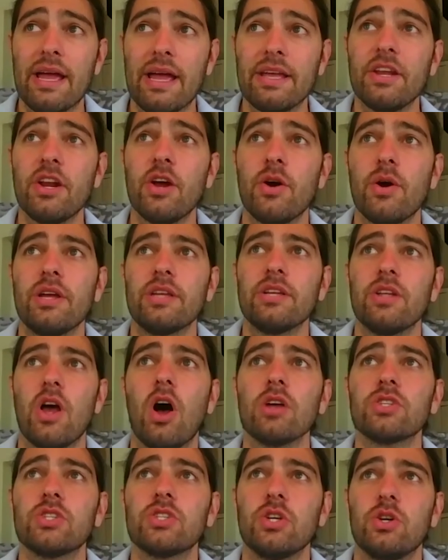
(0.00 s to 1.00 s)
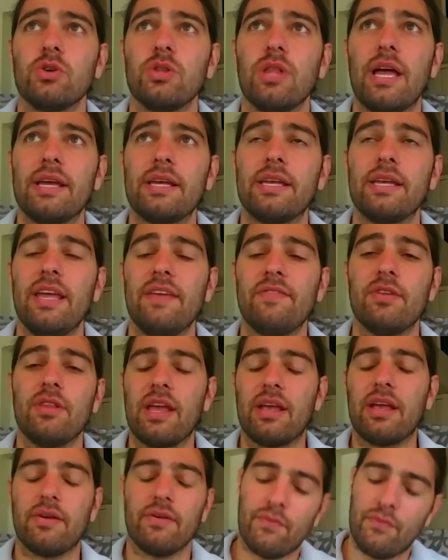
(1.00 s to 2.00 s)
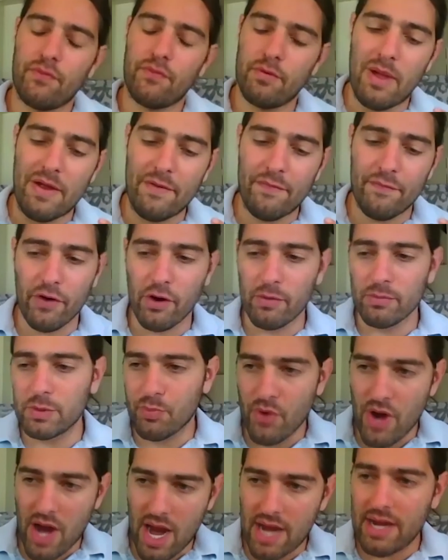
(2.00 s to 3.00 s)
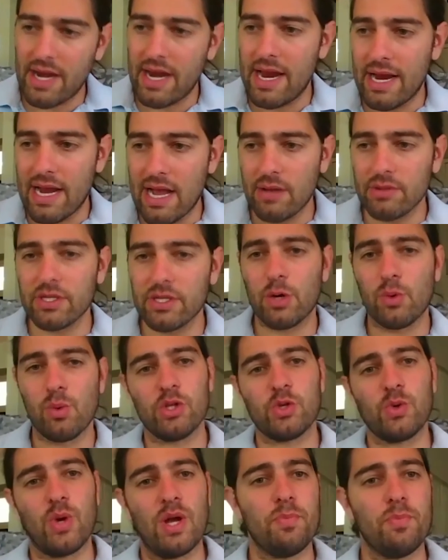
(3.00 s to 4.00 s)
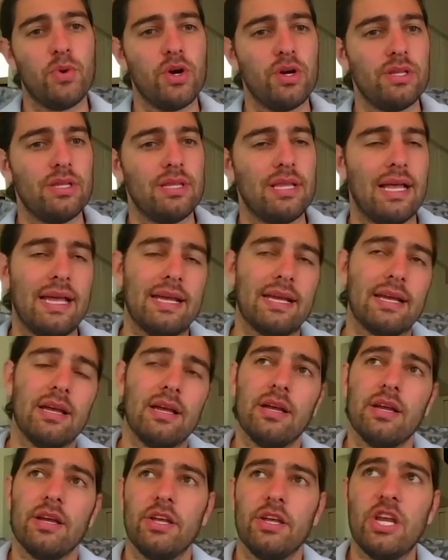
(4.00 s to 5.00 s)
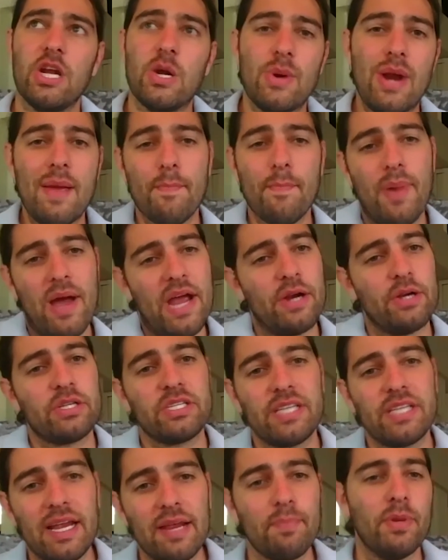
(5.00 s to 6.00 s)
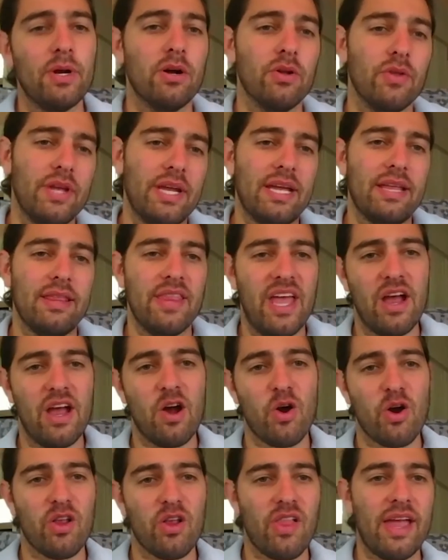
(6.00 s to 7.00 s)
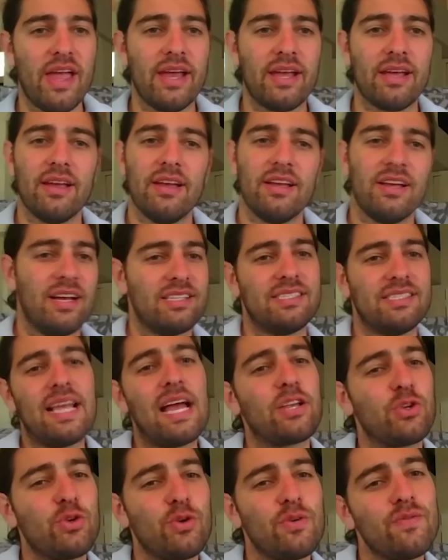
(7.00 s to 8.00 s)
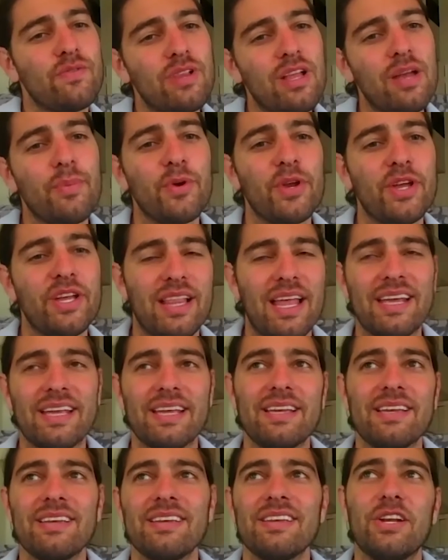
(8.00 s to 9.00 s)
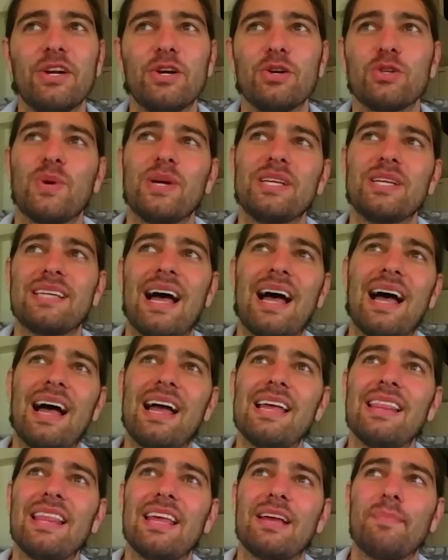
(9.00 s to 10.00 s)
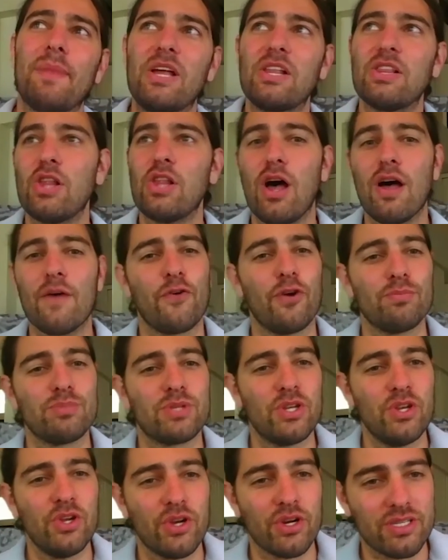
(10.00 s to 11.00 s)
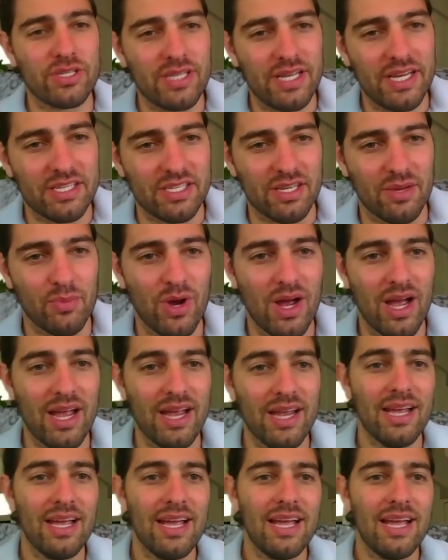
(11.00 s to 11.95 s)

it also like, even like from my firm's branding, I was like, well, do I put like, an Empire State Building in there or like a Statue of Liberty? Like, do I tie like my law firm to New York City some way?